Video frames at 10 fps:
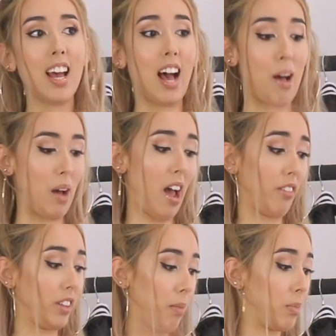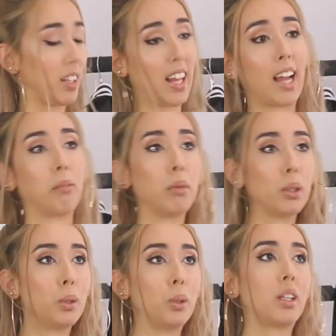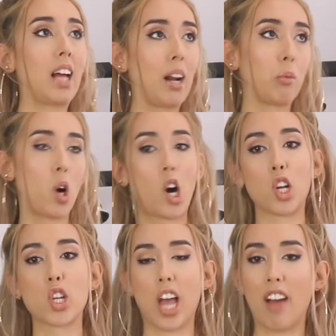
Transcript: I have them in like blue, light wash,